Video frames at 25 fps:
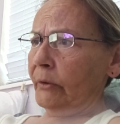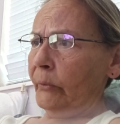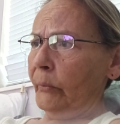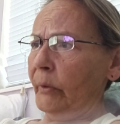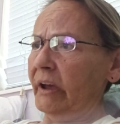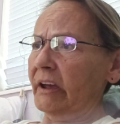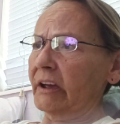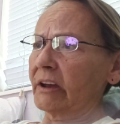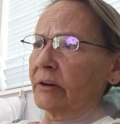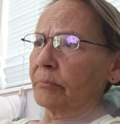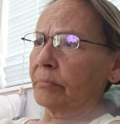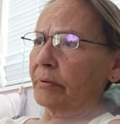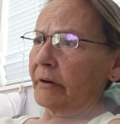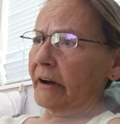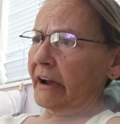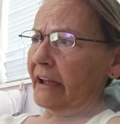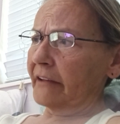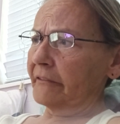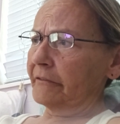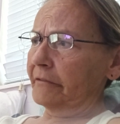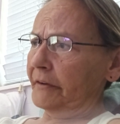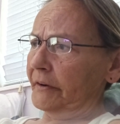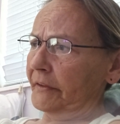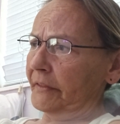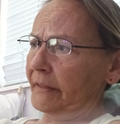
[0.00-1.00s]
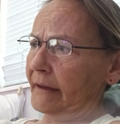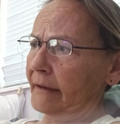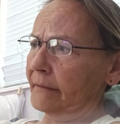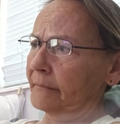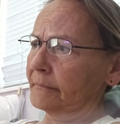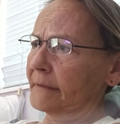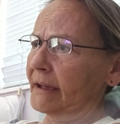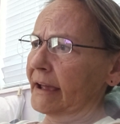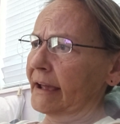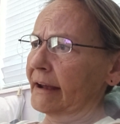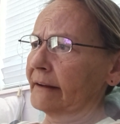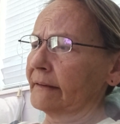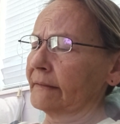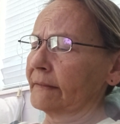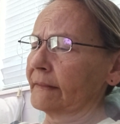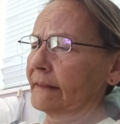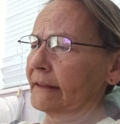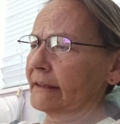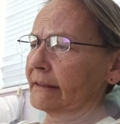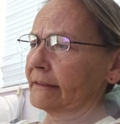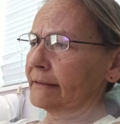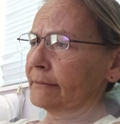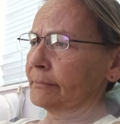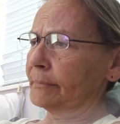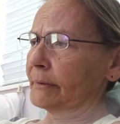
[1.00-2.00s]
we can pray for them and
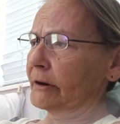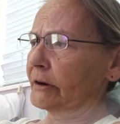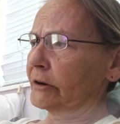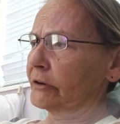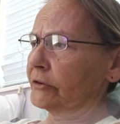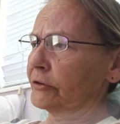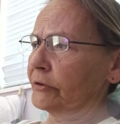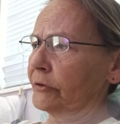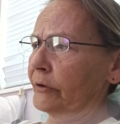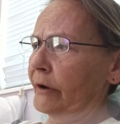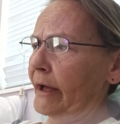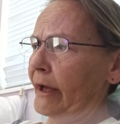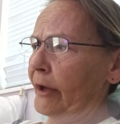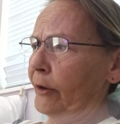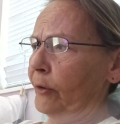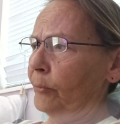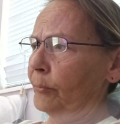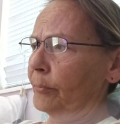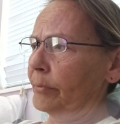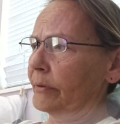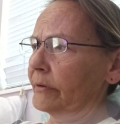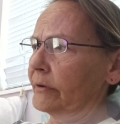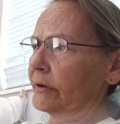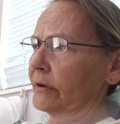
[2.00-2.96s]
enlist spiritual help.